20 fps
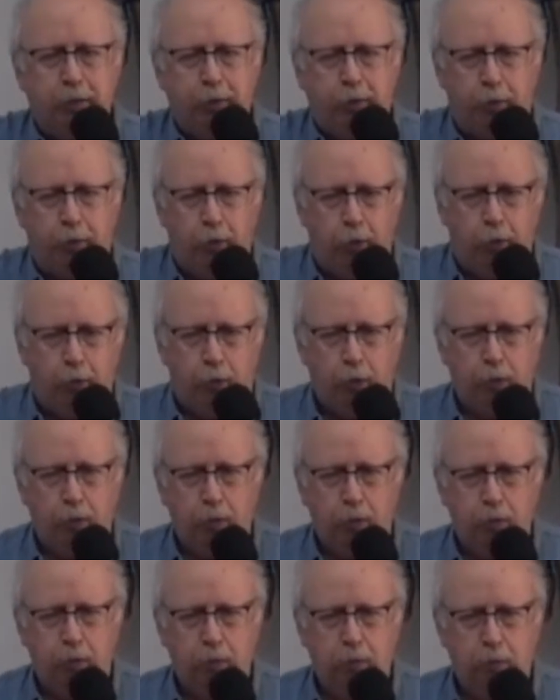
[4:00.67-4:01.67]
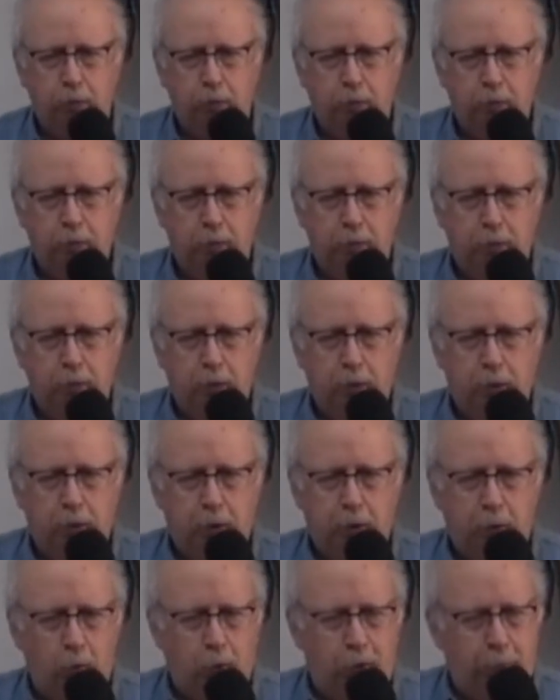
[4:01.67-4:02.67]
through.
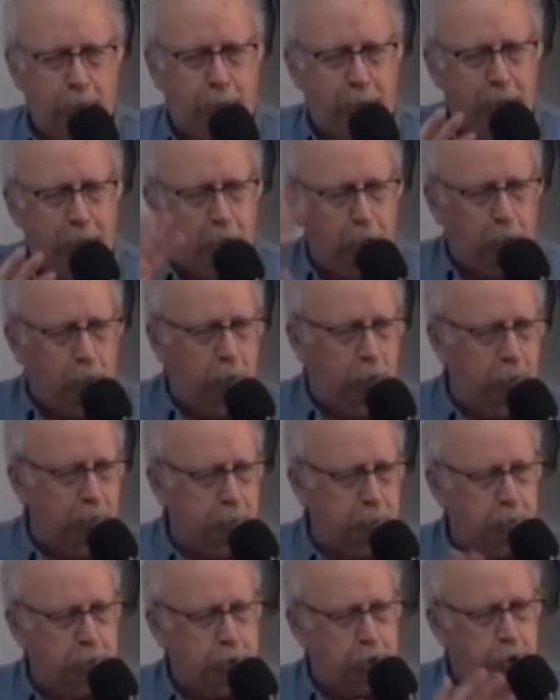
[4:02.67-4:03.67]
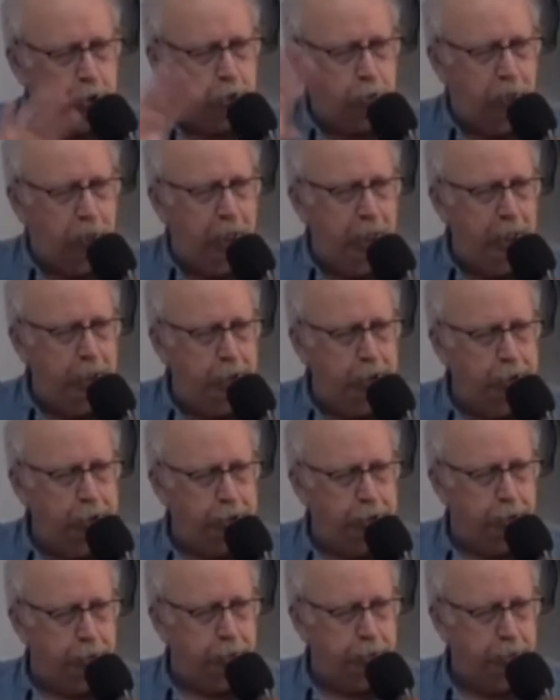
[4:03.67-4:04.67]
We're pilgrims, we're
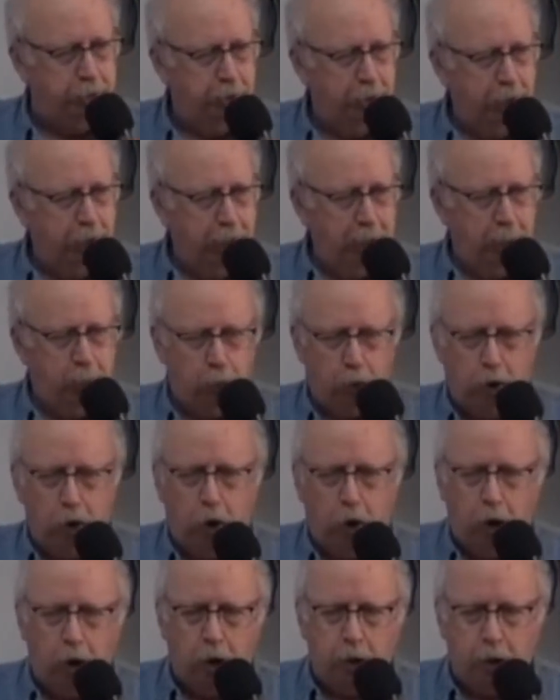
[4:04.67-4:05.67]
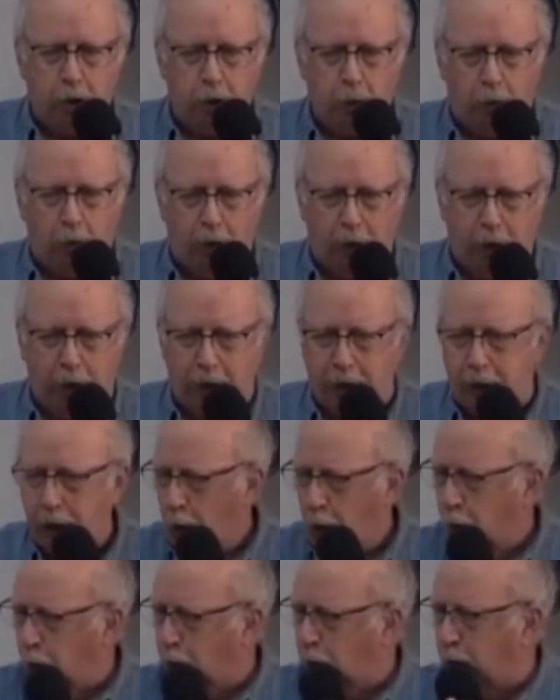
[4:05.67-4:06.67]
strangers, and we're on our
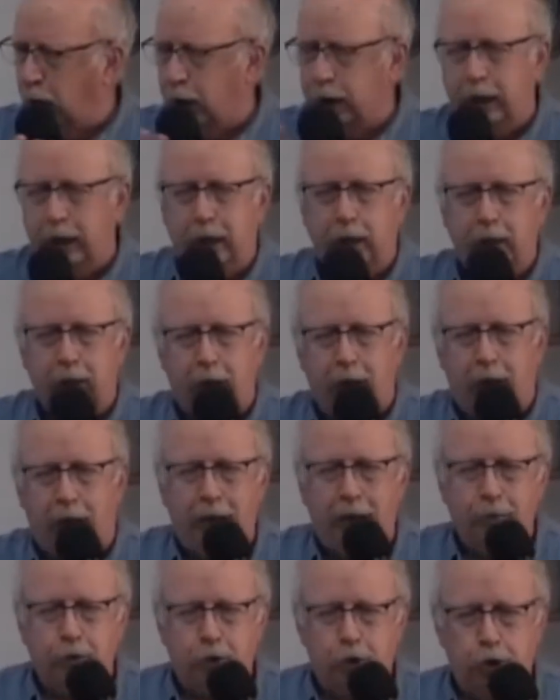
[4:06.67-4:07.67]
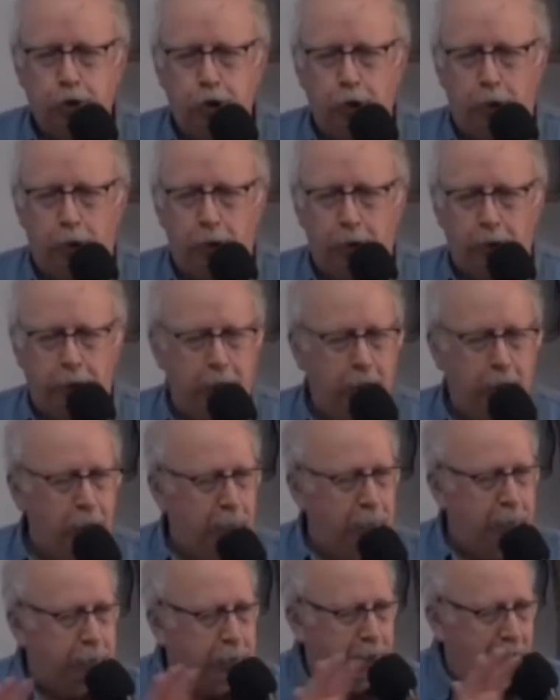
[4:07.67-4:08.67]
way. We're on a life's journey,
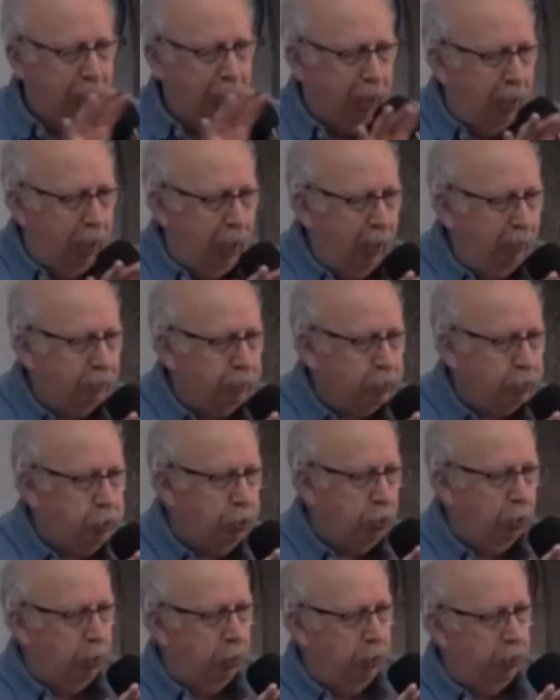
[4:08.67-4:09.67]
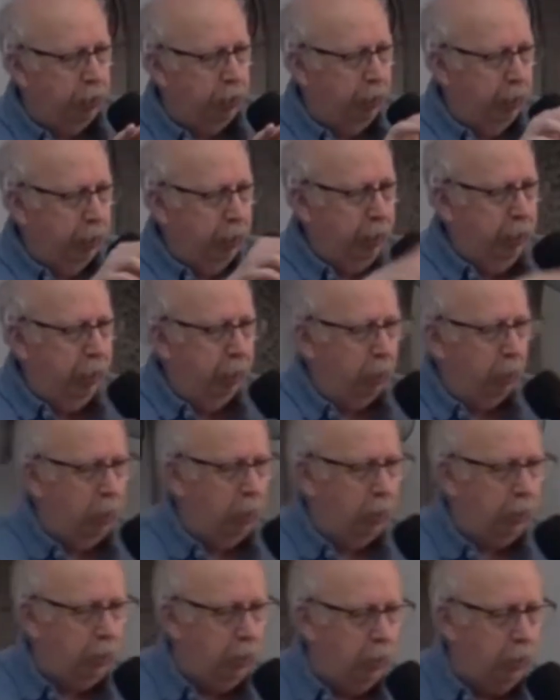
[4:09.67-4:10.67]
but that life's journey here
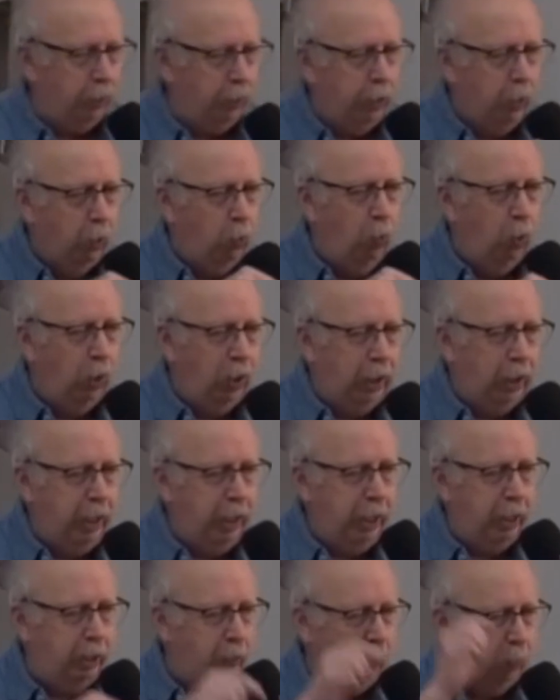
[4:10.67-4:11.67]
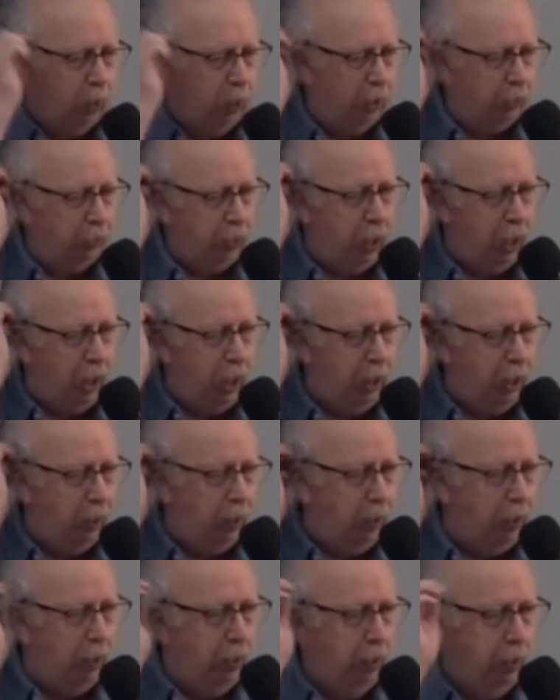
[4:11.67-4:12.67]
on earth will end with
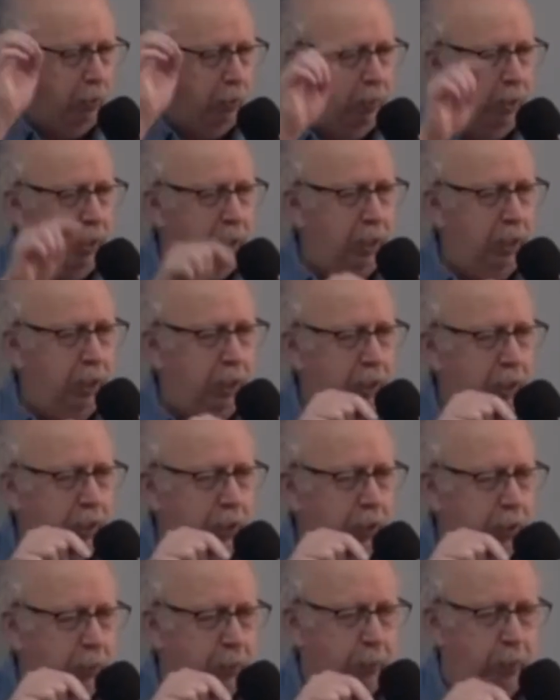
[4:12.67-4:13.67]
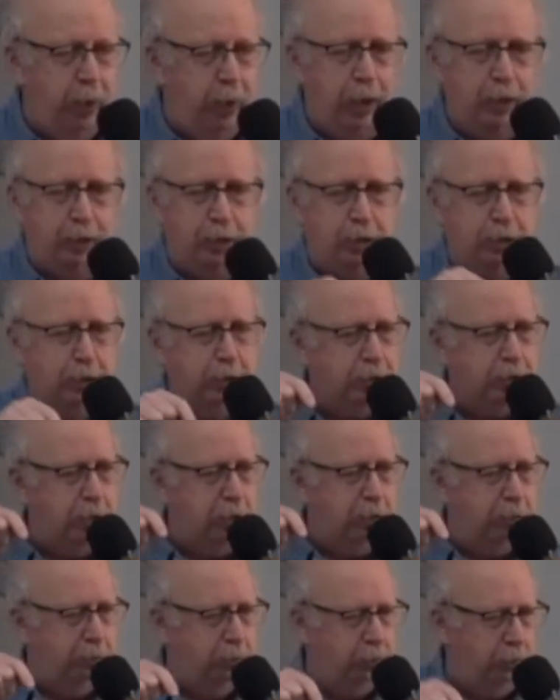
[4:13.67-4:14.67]
our being in the presence
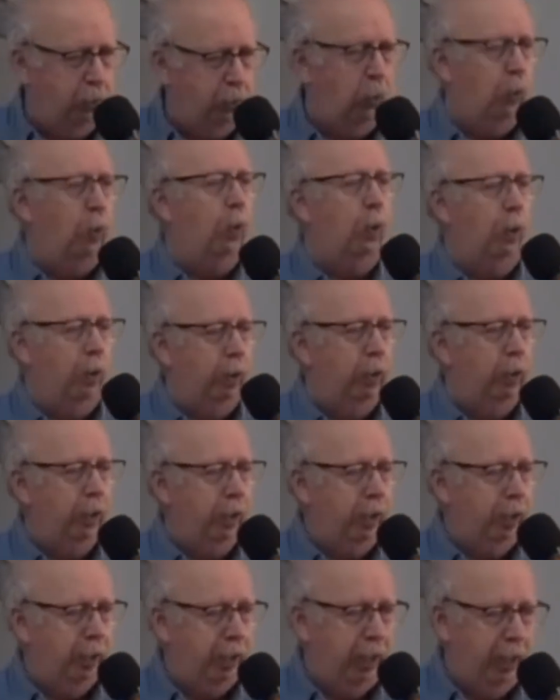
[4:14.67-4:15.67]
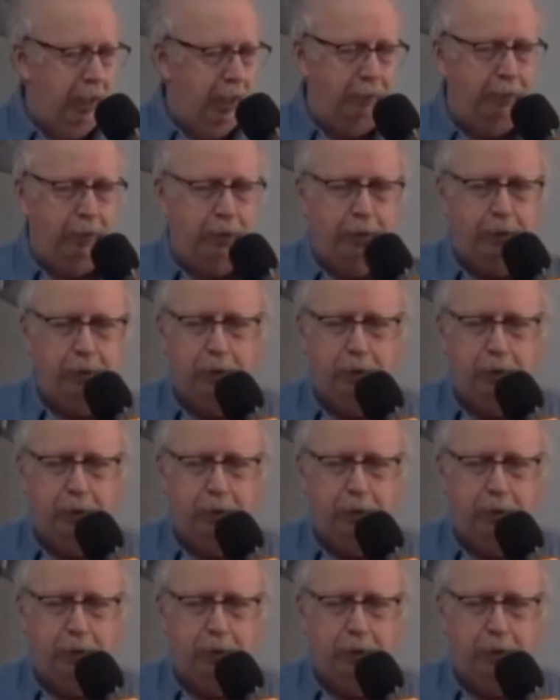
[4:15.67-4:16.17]
of the Lord in heaven